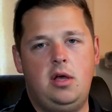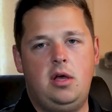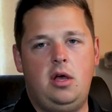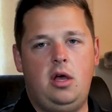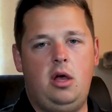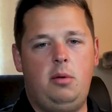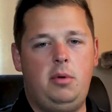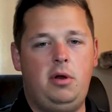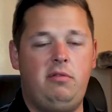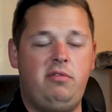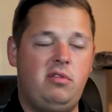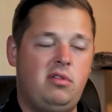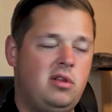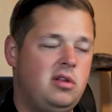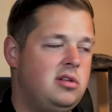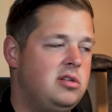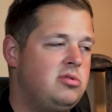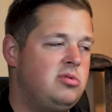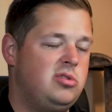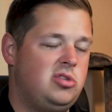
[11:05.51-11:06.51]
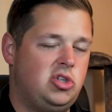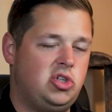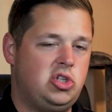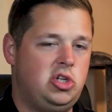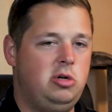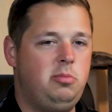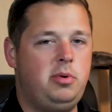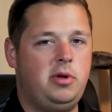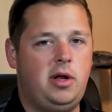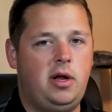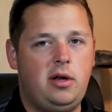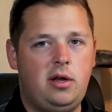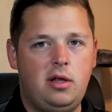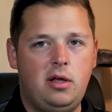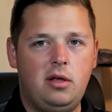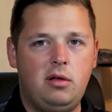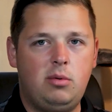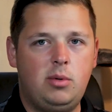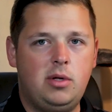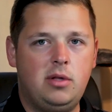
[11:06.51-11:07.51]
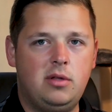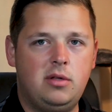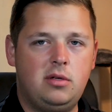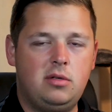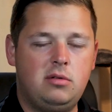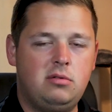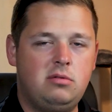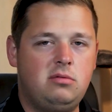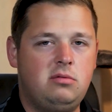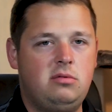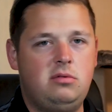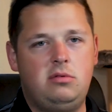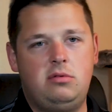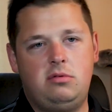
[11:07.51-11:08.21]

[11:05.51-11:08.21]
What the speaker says: And if you think this was a stupid idea, well then